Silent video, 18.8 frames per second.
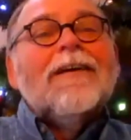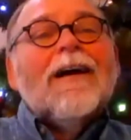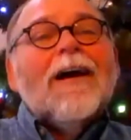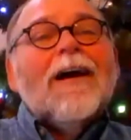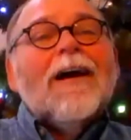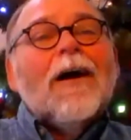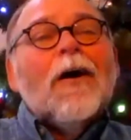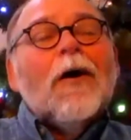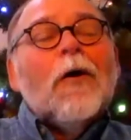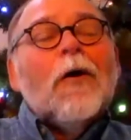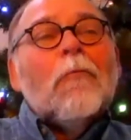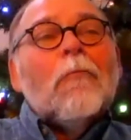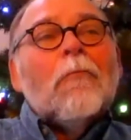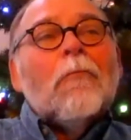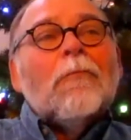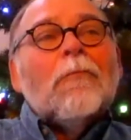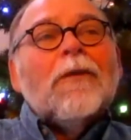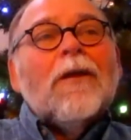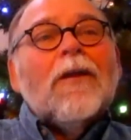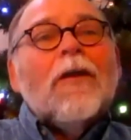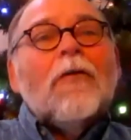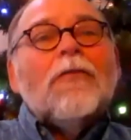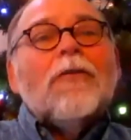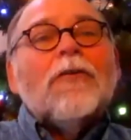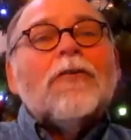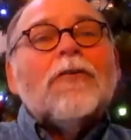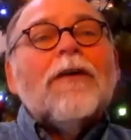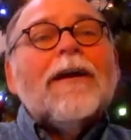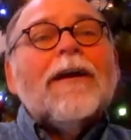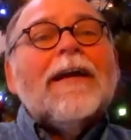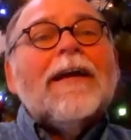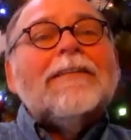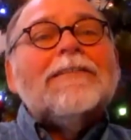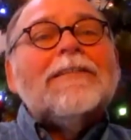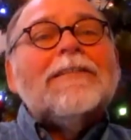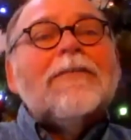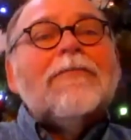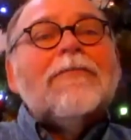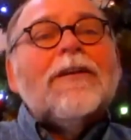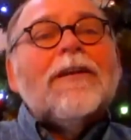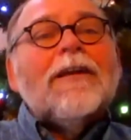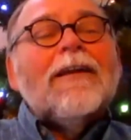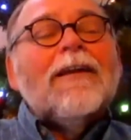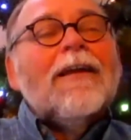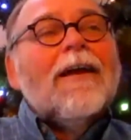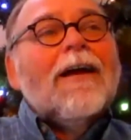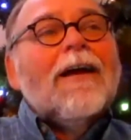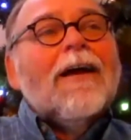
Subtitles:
their creativity.